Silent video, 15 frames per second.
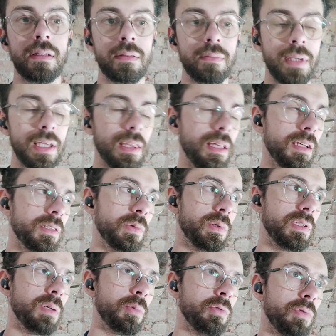making that into a
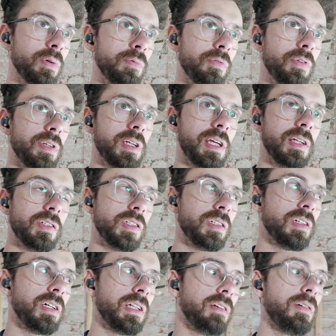double room for the kitchen
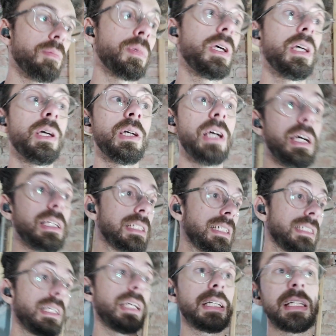dining room. Actually,
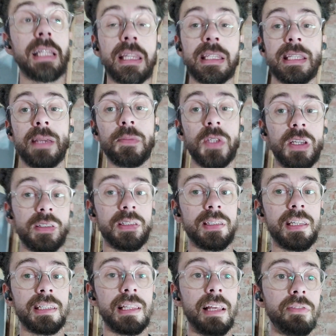technically the same size as
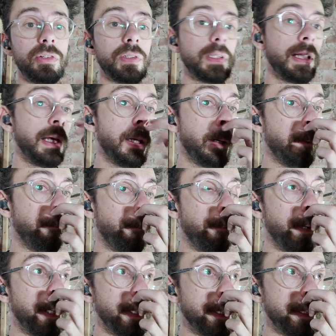this level,
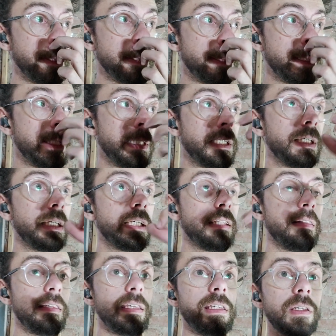minus
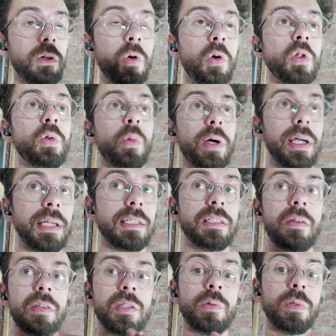the hallway. So
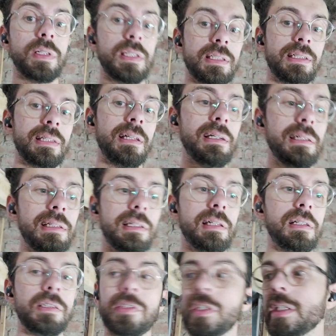this one is slightly
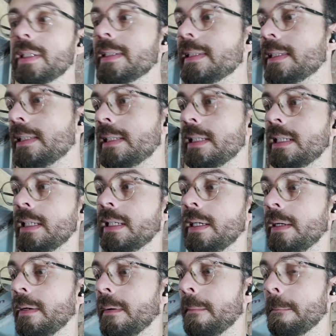larger
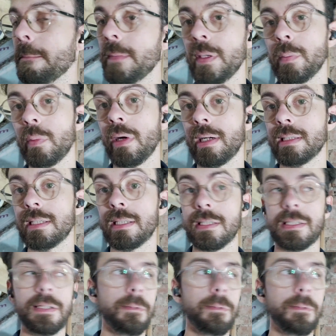in practice.